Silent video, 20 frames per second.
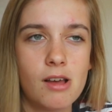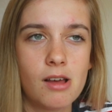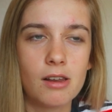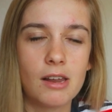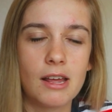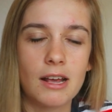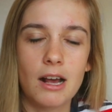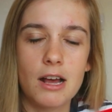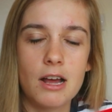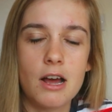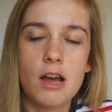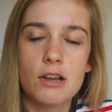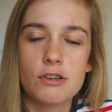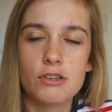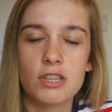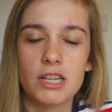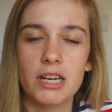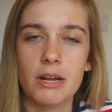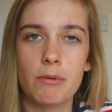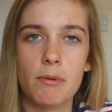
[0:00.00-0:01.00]
Like, I, I
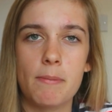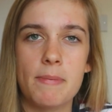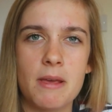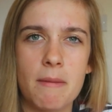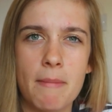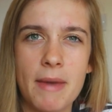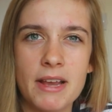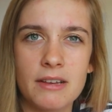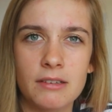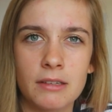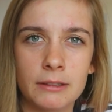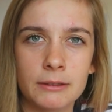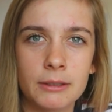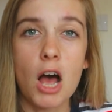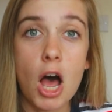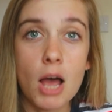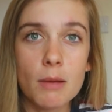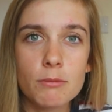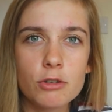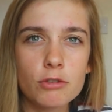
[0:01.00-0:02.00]
just think that would be amazing.
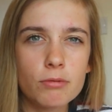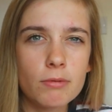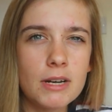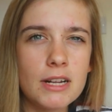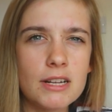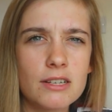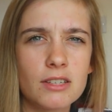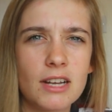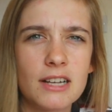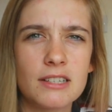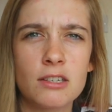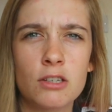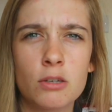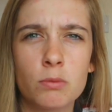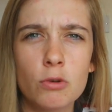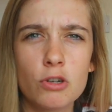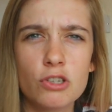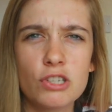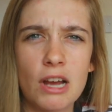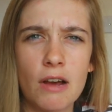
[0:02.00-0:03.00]
I'm just really excited to
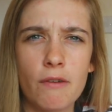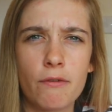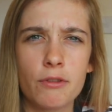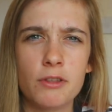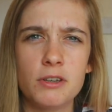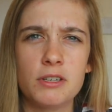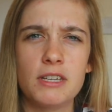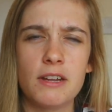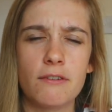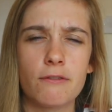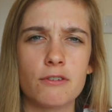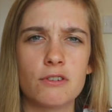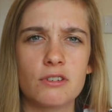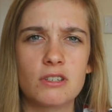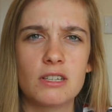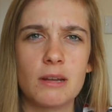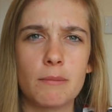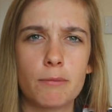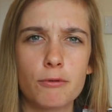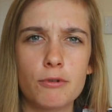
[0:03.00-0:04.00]
watch out for the
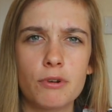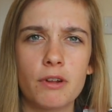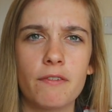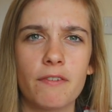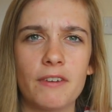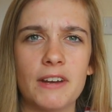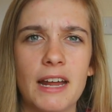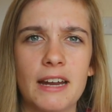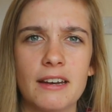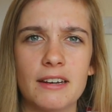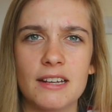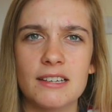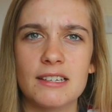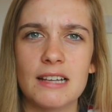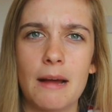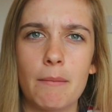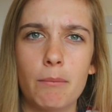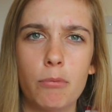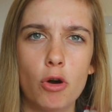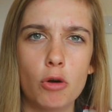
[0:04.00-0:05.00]
difference that Bruno Fernandes
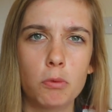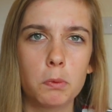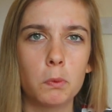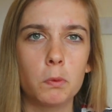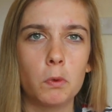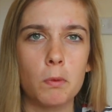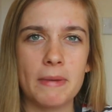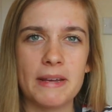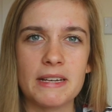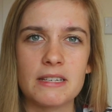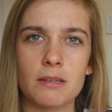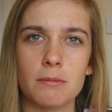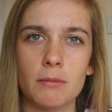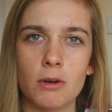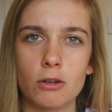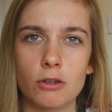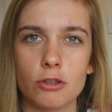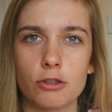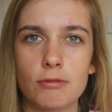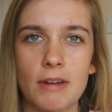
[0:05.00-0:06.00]
and Pogba will make to
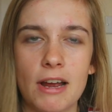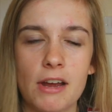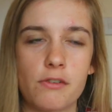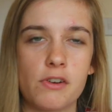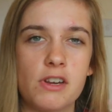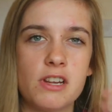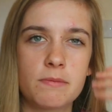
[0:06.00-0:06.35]
Marcus Rashford.